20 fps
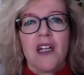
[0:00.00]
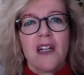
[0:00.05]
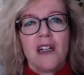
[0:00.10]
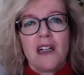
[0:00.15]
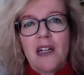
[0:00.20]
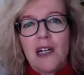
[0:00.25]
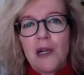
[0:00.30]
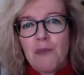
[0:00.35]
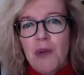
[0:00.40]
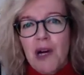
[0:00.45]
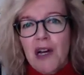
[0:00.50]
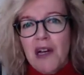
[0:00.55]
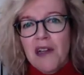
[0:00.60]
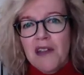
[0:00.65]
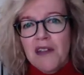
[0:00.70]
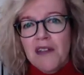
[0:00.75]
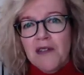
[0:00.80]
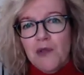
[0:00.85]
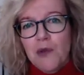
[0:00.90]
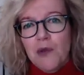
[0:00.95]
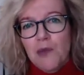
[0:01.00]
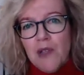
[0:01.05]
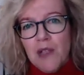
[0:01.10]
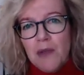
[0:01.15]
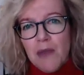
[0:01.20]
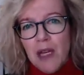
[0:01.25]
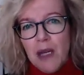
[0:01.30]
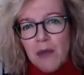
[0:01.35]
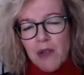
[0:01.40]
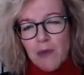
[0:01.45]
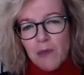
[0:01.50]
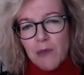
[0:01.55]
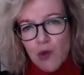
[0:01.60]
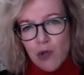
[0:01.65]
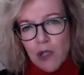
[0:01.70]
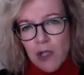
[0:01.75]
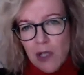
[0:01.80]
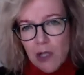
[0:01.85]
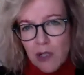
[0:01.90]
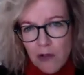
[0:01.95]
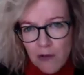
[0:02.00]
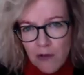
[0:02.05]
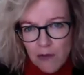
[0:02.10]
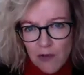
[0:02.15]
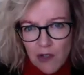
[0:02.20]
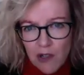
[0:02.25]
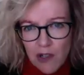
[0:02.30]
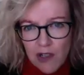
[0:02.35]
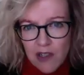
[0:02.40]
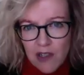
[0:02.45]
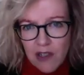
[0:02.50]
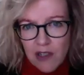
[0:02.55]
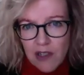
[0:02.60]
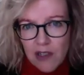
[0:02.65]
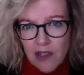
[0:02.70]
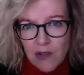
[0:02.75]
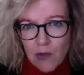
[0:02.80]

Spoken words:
a bias to be maybe more introverted,